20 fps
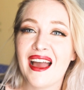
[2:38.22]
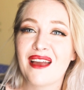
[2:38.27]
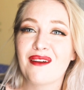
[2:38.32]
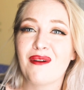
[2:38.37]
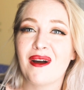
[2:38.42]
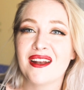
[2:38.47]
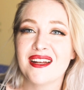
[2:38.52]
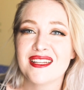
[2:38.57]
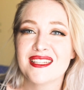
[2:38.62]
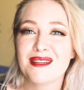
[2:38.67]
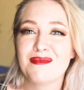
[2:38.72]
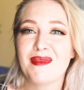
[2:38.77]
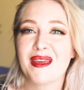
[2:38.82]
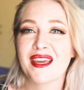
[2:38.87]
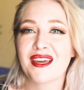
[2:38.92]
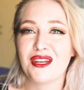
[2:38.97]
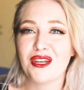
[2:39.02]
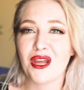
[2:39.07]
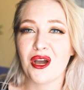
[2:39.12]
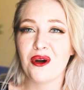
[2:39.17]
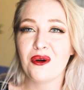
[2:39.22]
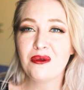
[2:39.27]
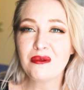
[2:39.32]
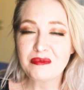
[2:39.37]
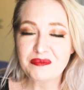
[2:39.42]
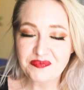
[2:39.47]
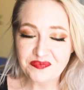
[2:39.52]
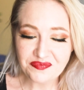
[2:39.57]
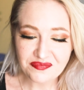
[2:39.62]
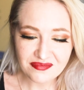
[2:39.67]
I wanted to make a
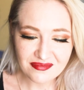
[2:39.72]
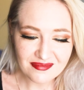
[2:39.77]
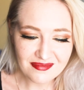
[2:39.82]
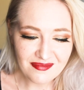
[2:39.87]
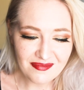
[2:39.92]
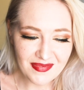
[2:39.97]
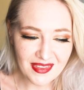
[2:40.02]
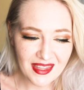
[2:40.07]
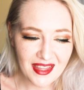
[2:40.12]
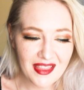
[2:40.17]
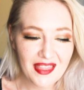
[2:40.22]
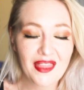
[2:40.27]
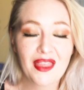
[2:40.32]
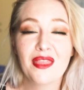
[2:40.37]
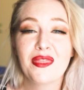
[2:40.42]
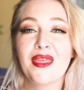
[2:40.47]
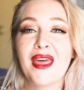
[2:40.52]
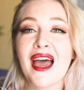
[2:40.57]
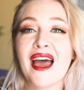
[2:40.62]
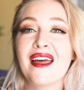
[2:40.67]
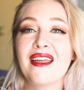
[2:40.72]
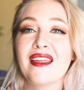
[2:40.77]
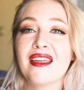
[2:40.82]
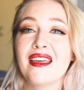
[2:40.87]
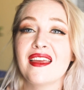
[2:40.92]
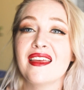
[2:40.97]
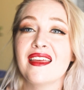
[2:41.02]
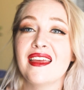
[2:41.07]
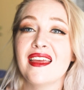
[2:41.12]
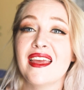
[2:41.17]
note that
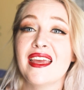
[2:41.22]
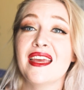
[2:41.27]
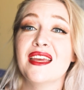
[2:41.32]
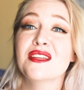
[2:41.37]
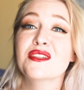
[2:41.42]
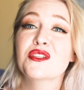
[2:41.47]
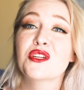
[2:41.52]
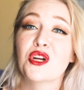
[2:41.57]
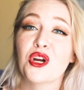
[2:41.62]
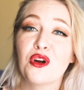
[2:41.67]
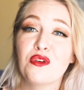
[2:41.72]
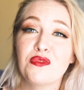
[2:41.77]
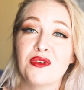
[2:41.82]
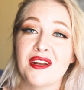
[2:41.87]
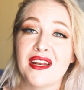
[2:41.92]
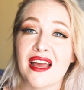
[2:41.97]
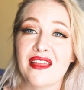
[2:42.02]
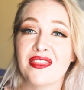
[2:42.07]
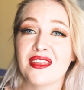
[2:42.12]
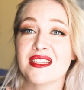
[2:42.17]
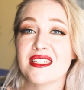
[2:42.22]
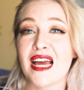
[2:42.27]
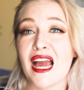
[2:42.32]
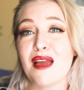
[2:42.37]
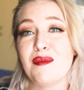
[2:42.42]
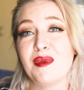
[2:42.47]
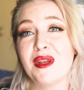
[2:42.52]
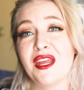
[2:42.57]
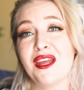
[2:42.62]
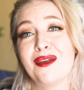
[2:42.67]
his girlfriend at the
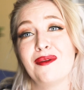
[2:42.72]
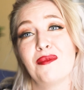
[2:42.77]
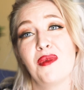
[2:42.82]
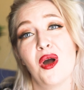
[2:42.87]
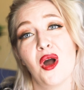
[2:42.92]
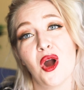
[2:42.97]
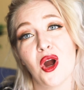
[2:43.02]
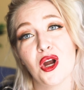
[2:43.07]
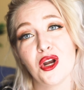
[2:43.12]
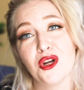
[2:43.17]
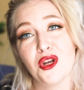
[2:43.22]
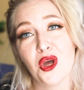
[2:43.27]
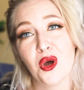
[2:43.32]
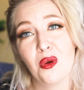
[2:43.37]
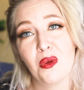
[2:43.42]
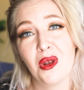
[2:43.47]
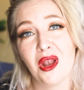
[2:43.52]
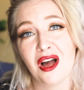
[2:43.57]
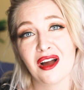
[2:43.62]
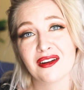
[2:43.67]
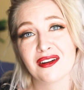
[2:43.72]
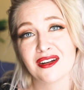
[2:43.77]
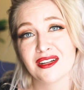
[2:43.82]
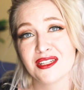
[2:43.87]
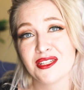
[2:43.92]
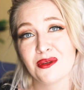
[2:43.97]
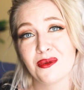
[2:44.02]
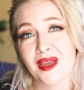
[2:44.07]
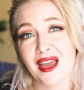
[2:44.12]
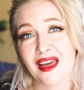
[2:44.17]
time and him are no
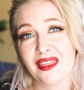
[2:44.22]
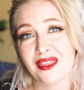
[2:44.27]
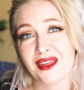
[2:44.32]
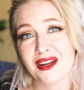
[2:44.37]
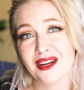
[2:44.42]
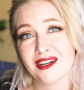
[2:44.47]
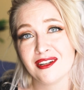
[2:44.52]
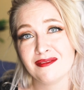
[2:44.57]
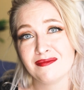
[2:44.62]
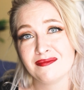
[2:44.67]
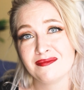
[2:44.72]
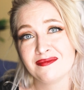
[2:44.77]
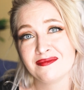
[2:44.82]
longer together.